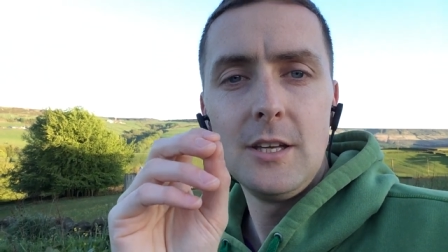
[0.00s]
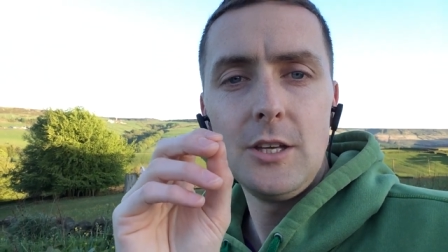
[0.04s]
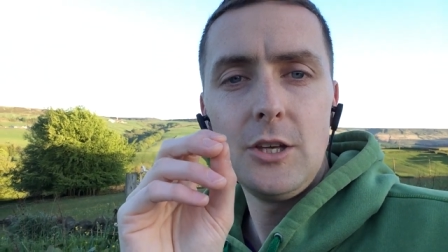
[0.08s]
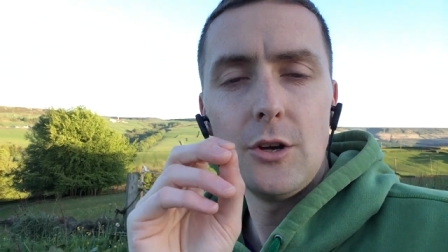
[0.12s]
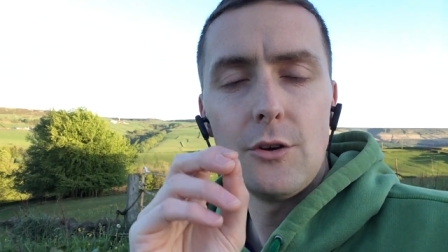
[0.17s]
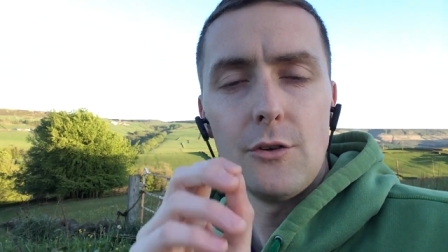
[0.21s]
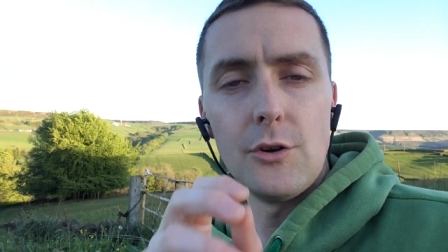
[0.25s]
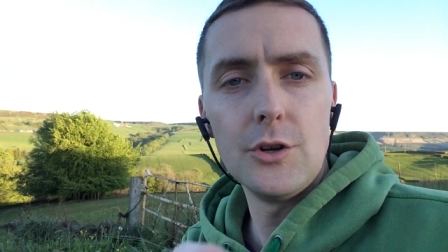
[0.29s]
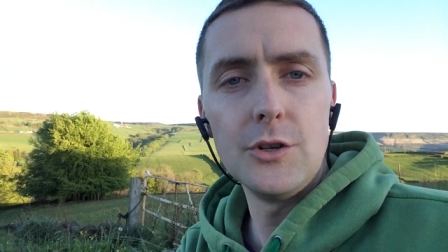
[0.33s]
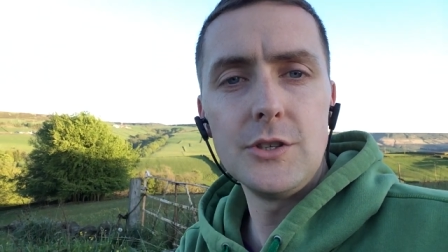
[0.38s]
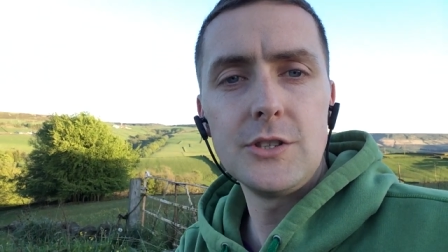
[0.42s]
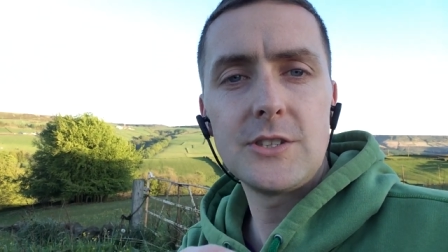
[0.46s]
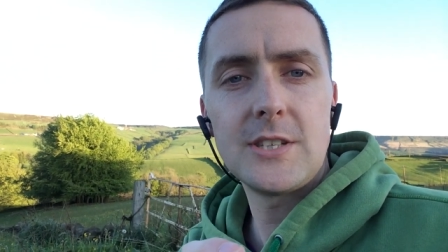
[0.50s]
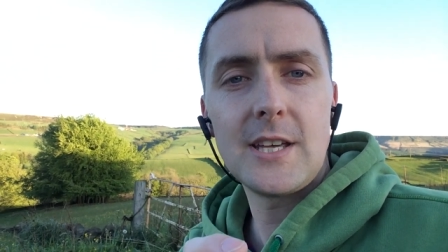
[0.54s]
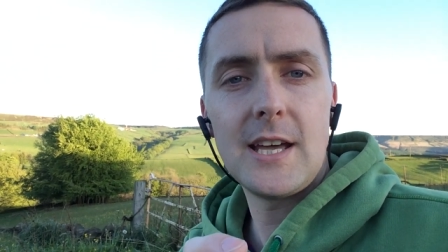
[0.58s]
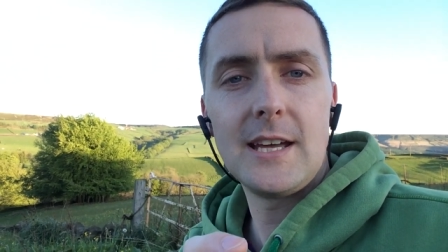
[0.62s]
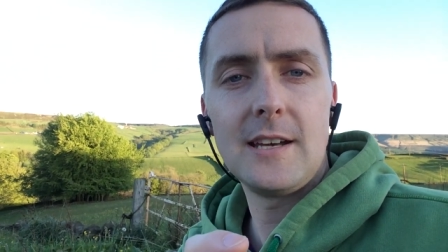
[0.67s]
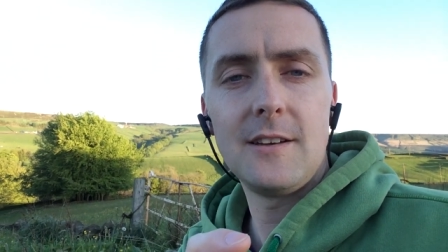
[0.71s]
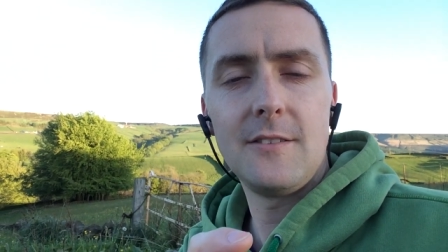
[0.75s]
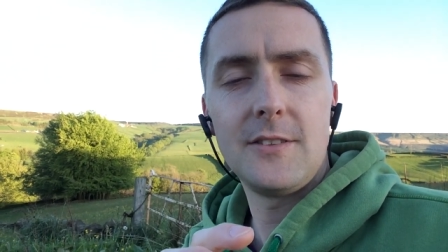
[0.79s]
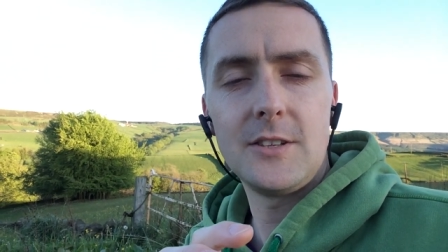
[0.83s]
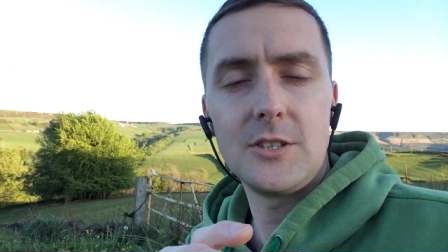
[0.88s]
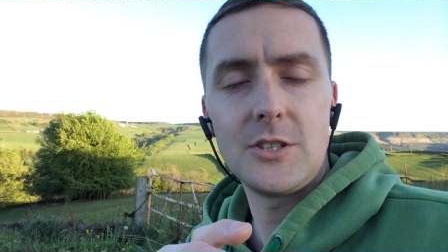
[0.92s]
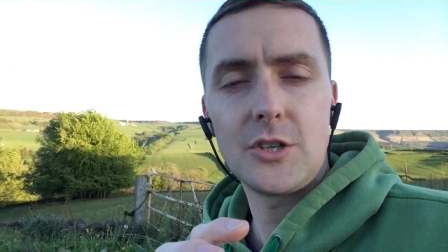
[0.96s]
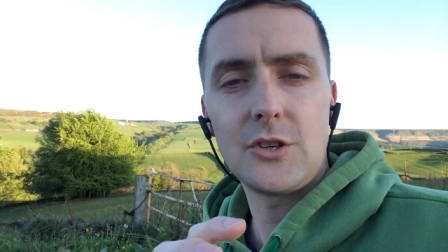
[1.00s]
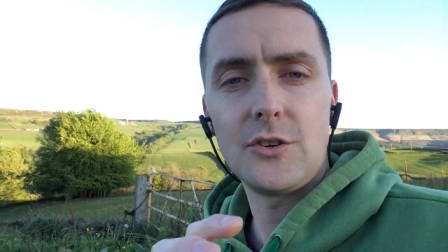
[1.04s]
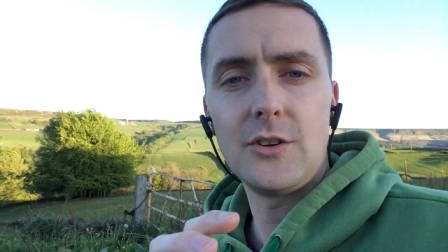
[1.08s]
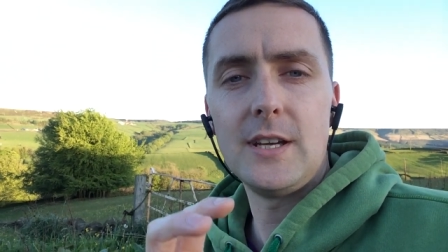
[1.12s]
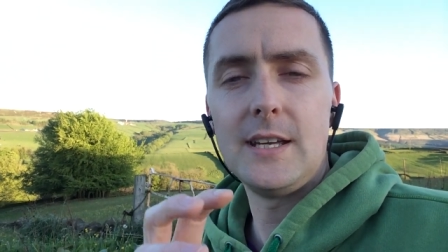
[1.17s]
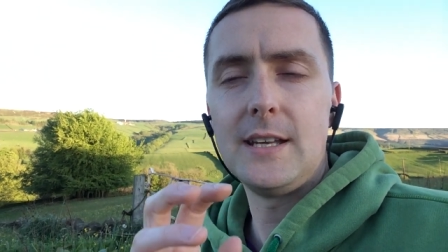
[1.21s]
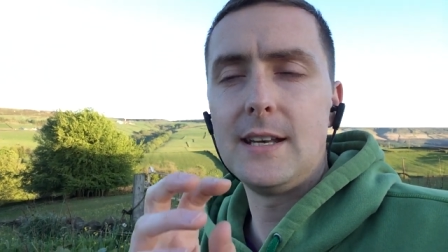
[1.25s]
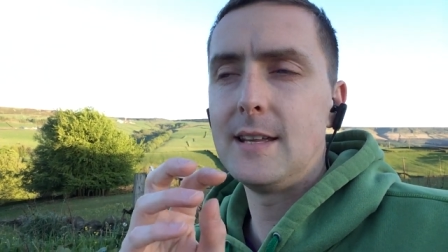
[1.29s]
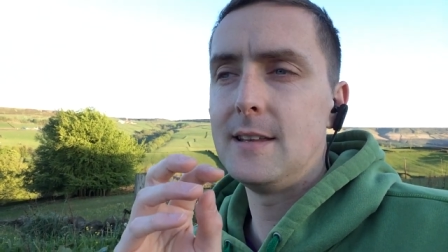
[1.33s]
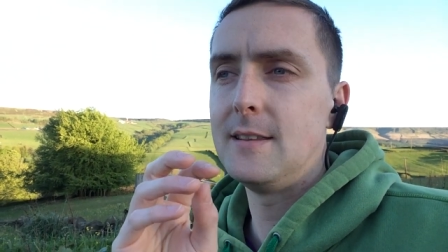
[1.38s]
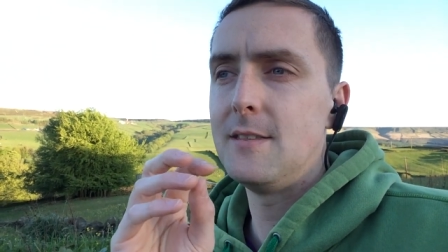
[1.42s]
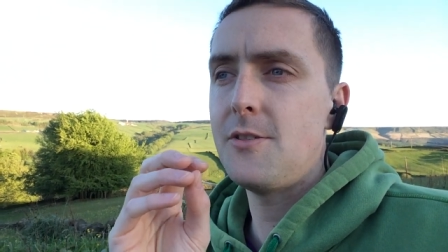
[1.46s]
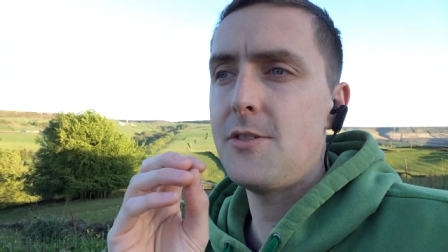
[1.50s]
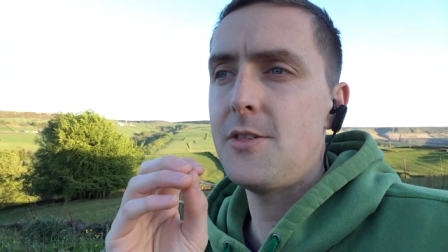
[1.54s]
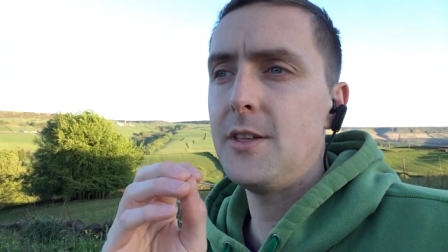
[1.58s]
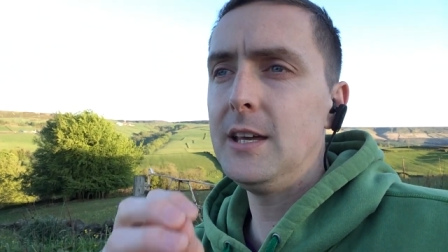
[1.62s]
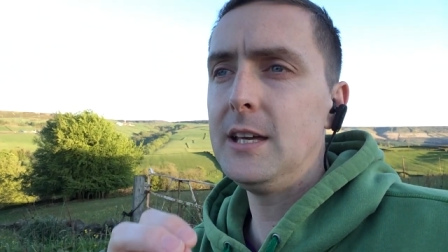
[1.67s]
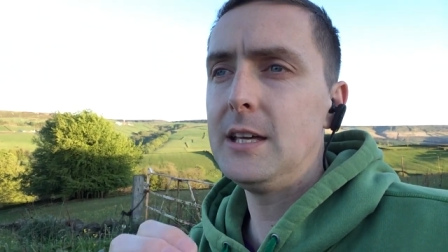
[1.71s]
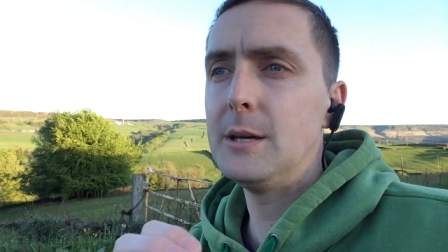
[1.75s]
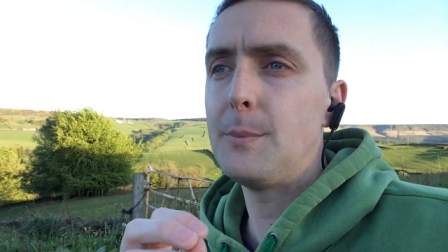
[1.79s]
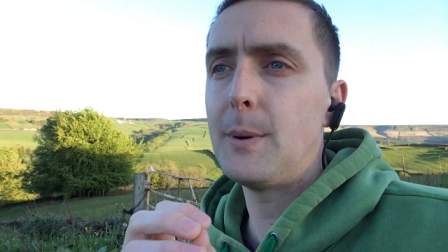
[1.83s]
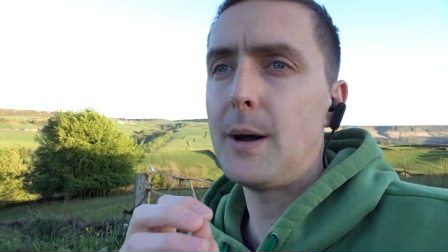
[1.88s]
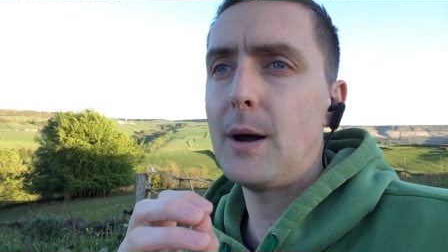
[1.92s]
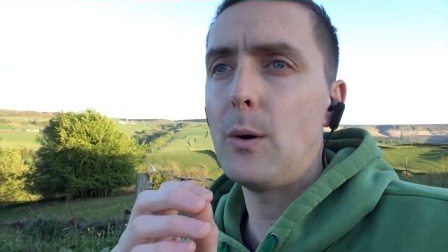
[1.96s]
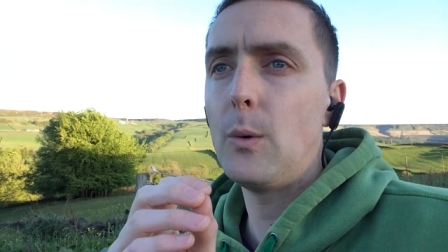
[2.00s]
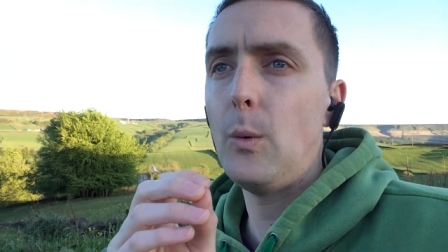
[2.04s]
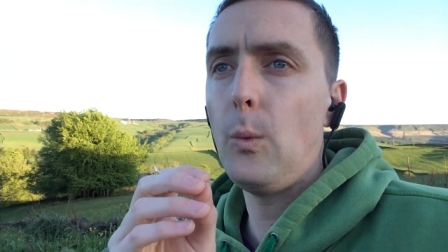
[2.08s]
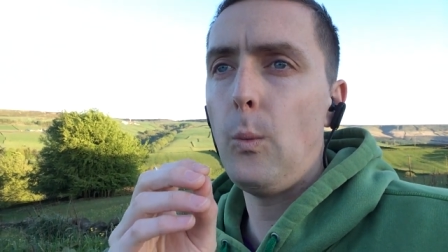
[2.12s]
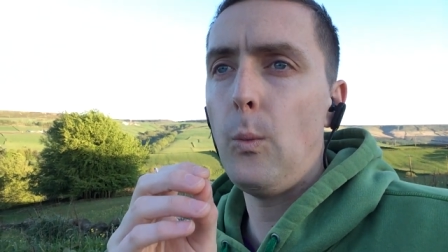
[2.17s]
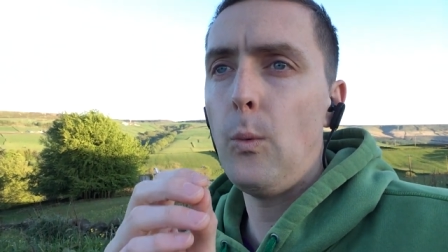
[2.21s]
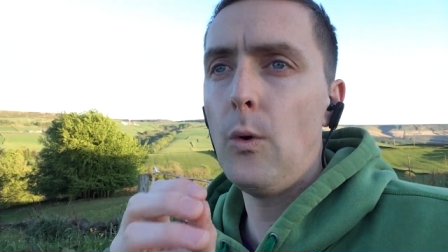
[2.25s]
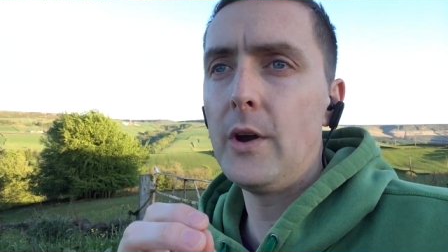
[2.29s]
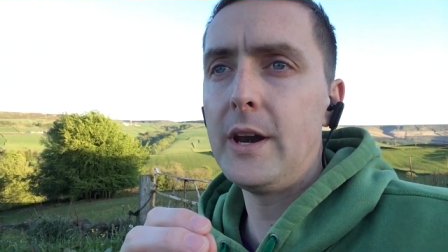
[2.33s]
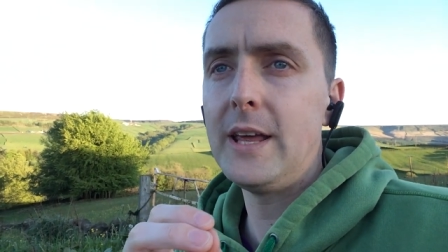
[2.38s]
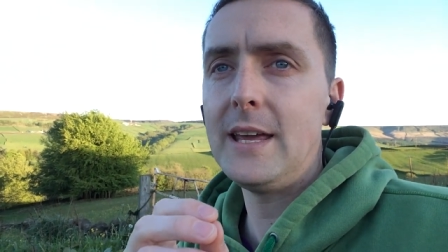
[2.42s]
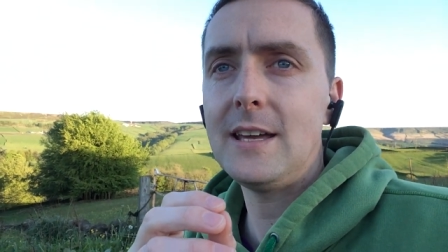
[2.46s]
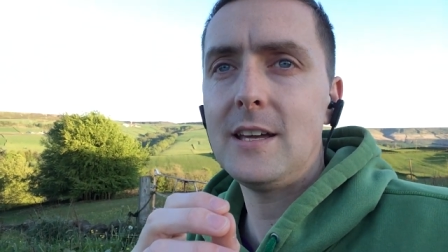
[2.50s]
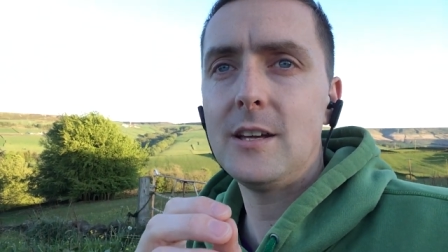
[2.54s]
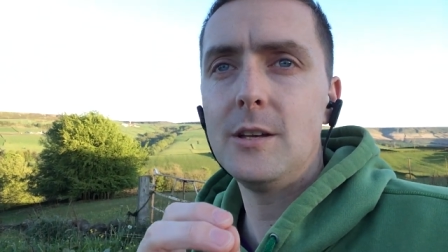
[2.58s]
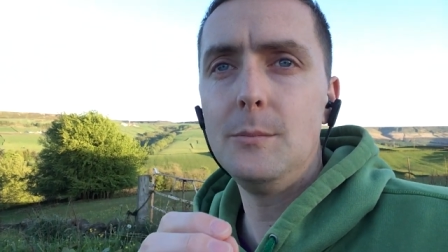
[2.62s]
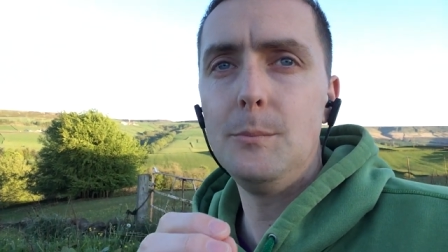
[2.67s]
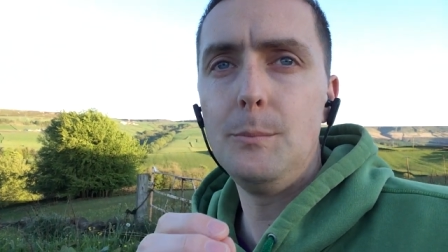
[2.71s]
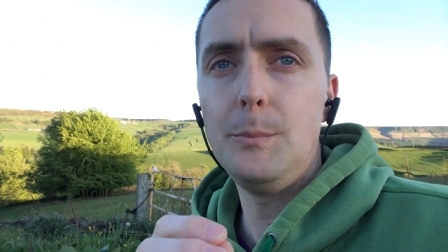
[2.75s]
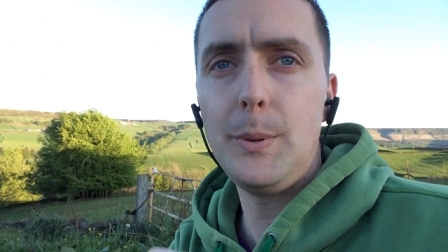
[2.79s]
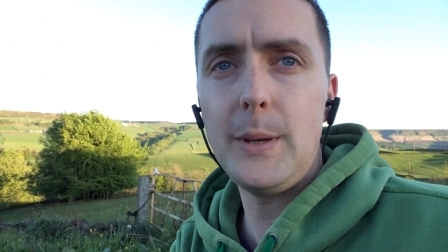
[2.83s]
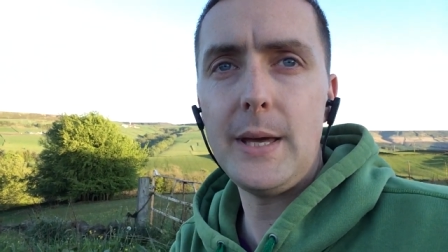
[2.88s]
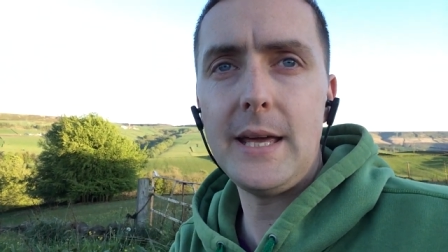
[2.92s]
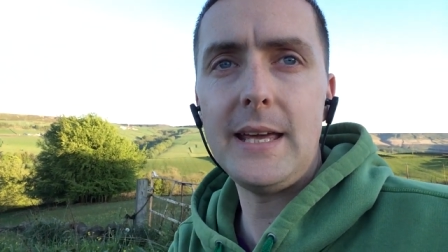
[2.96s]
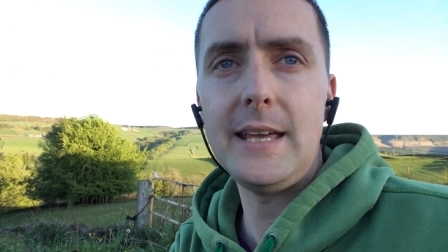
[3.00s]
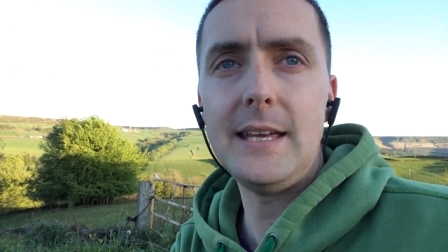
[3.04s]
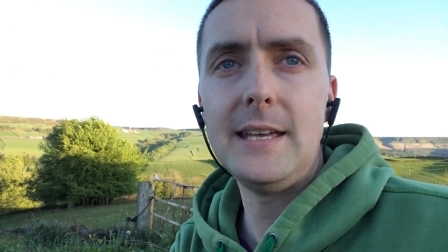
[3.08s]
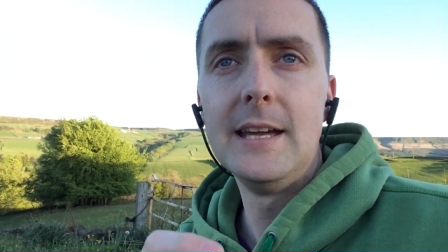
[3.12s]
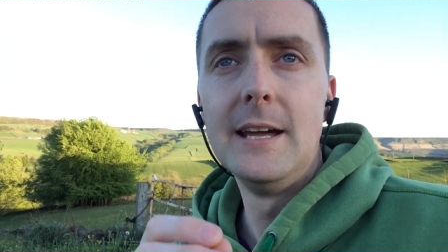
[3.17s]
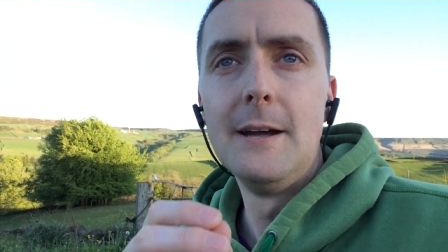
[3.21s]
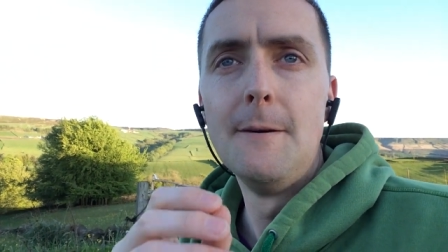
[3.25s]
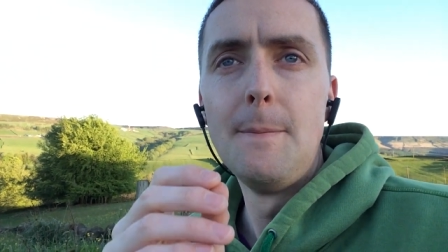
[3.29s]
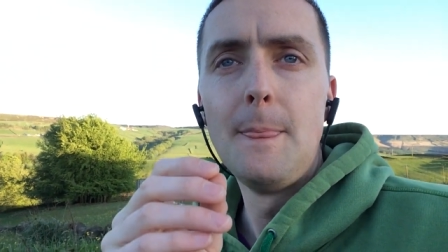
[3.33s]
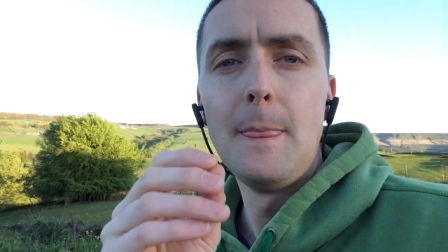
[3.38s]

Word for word: your own side of the screen and think about what it can be